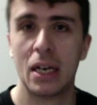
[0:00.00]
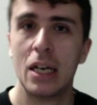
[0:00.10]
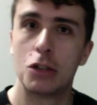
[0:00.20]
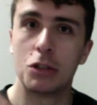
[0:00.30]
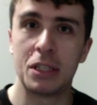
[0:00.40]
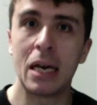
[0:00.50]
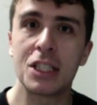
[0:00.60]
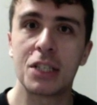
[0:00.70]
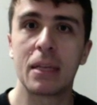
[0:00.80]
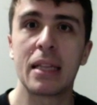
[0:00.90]
So it's not
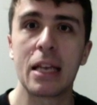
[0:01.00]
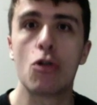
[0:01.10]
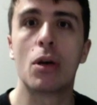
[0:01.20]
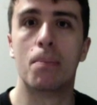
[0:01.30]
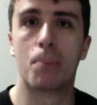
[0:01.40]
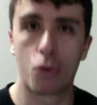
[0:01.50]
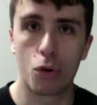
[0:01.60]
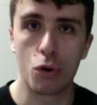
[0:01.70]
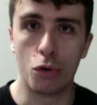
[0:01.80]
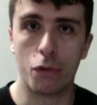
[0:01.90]
something that you can
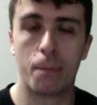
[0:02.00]
prove,